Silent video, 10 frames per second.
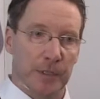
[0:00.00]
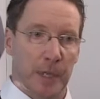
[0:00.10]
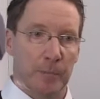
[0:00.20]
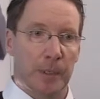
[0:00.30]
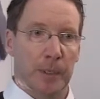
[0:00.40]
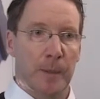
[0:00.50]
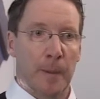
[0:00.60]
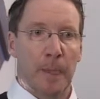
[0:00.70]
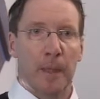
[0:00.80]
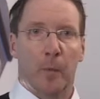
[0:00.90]
example,
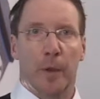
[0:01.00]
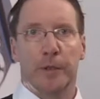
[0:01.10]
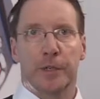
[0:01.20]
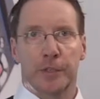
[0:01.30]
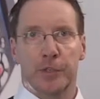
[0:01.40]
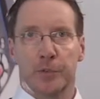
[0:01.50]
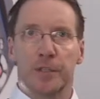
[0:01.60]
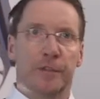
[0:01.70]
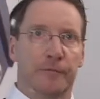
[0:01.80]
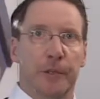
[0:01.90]
where you can
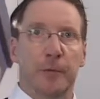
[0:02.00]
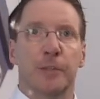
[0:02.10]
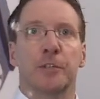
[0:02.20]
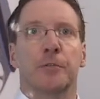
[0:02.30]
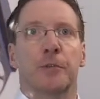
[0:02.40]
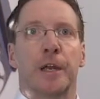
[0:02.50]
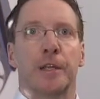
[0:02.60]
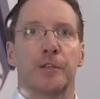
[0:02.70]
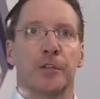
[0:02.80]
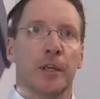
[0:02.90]
choose the frequency
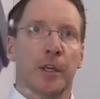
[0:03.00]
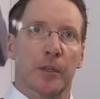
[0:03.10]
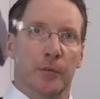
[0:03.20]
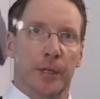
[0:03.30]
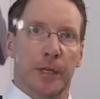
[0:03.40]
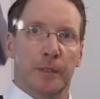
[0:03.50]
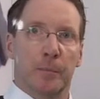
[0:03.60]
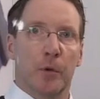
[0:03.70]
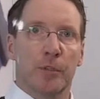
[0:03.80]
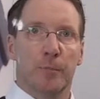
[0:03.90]
range, you get
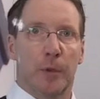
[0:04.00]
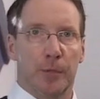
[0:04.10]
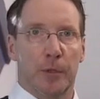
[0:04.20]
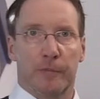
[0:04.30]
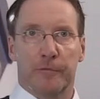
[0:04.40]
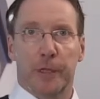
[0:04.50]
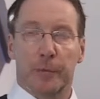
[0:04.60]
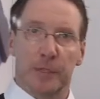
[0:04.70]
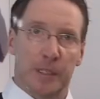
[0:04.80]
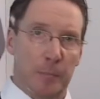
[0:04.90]
most popular
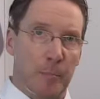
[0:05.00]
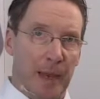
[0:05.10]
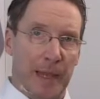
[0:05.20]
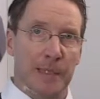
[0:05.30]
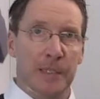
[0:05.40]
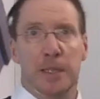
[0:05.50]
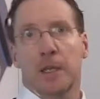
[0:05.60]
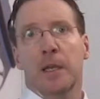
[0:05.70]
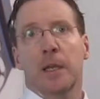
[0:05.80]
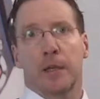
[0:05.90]
frequency bands,
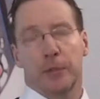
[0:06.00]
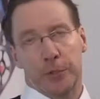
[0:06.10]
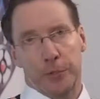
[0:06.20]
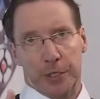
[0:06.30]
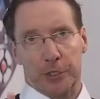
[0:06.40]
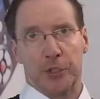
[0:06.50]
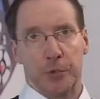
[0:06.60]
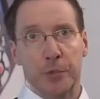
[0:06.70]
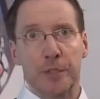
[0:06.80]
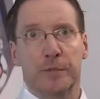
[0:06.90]
and you can
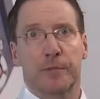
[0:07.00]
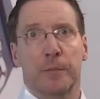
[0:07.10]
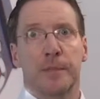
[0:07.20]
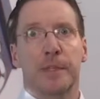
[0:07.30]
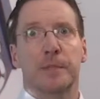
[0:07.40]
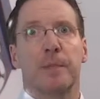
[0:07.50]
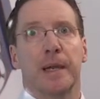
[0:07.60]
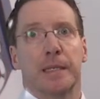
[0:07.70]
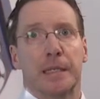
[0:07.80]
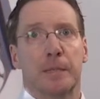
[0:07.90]
choose from these
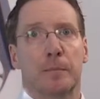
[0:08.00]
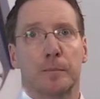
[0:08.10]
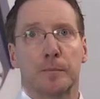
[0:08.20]
bands.